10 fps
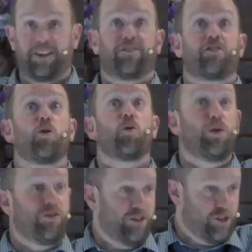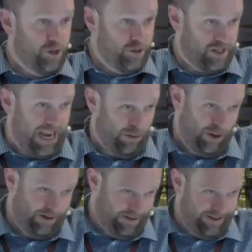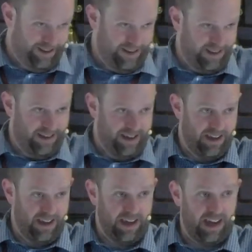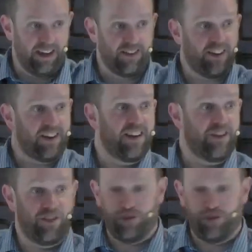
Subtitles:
as tall as the church tower. And then suddenly, as his